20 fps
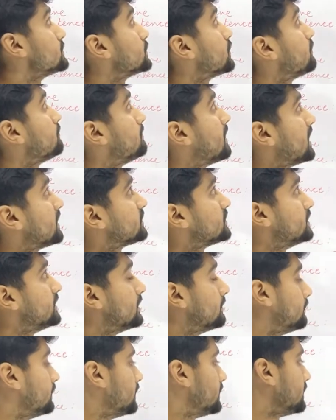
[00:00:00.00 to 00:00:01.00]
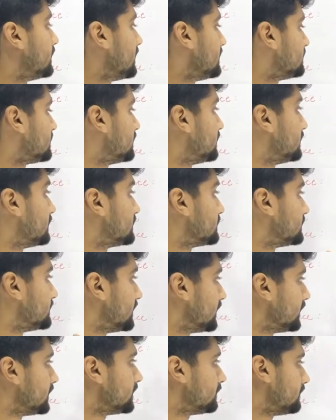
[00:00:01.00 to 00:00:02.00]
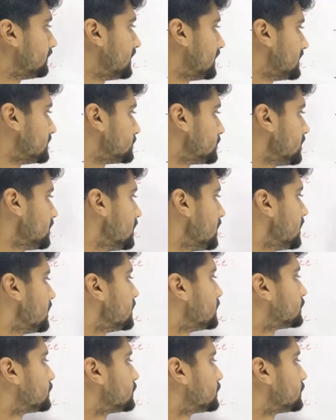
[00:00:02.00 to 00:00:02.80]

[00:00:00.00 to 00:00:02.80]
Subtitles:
which is of past indefinite tense and it is negative in nature.